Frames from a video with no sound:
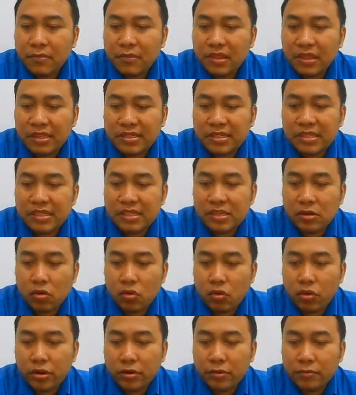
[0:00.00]
this is the
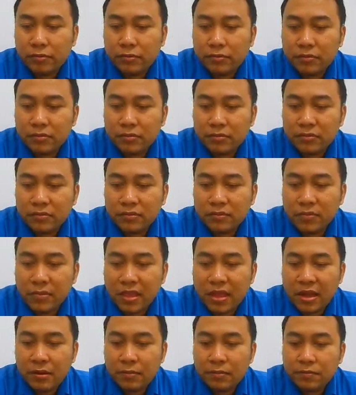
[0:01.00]
code.
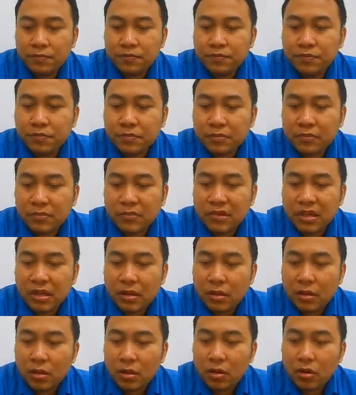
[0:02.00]
Yeah.
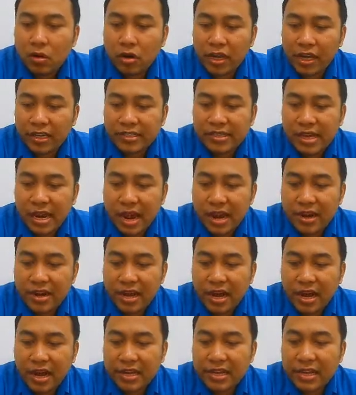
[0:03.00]
Okay, select
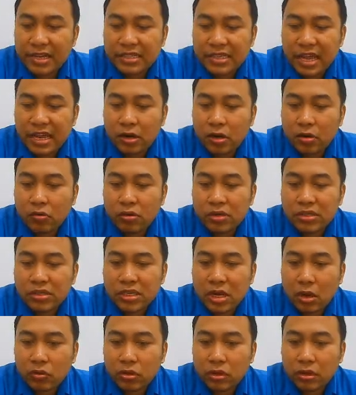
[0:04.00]
the highest and lowest
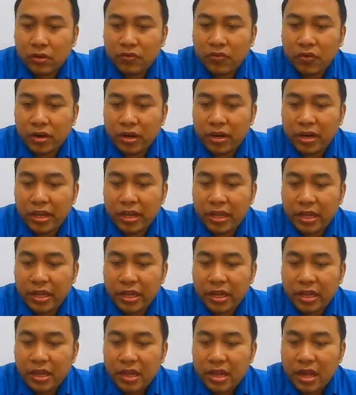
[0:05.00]
counter for the
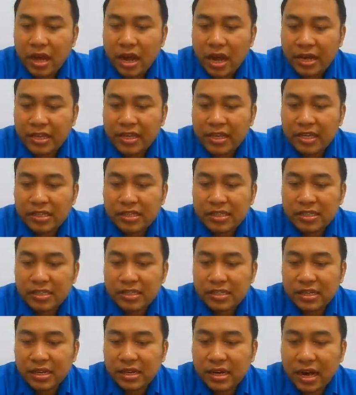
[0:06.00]
day.
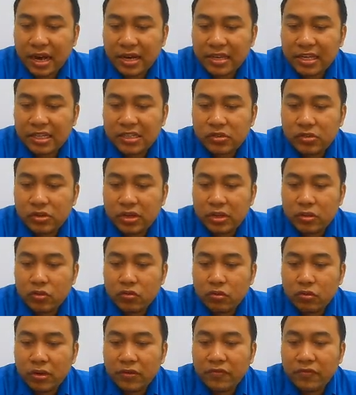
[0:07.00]
Highest, yeah, highest you need
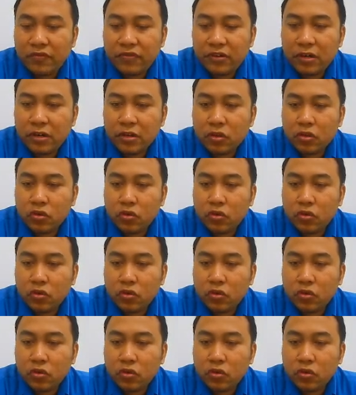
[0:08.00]
to refer